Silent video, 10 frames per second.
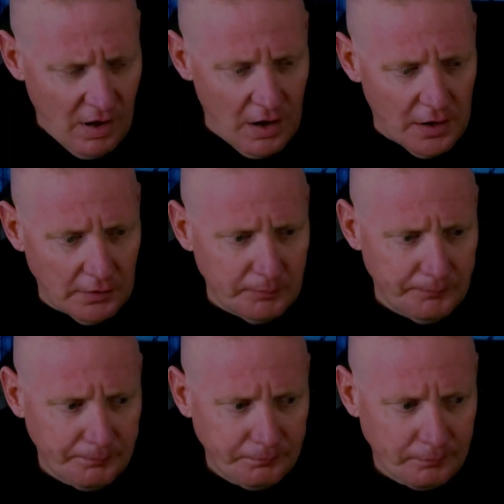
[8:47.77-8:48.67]

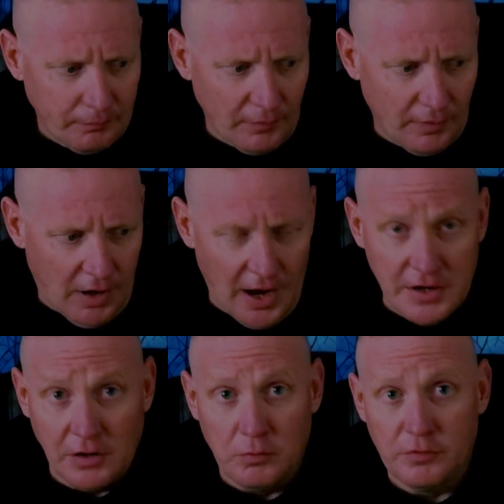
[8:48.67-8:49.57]

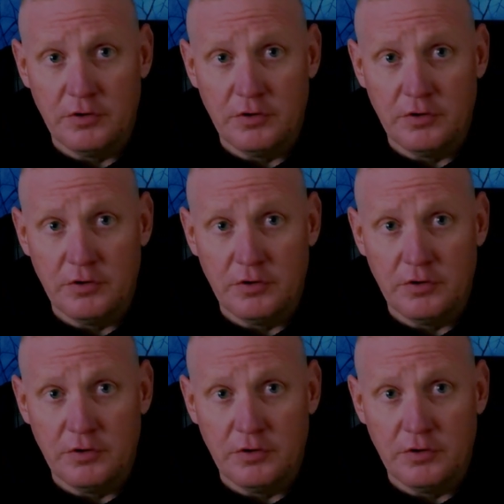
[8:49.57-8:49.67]
Heidnik was